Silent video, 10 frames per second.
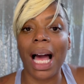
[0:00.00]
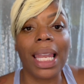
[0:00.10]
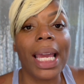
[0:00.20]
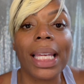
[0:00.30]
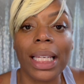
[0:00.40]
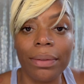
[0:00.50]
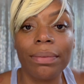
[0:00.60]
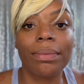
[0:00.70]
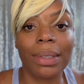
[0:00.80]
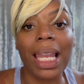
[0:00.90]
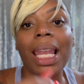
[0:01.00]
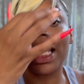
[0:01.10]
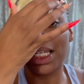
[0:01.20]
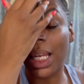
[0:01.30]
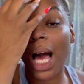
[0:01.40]
I like it. I like
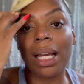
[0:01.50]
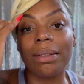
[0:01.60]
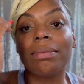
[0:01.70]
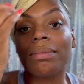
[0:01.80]
it a lot.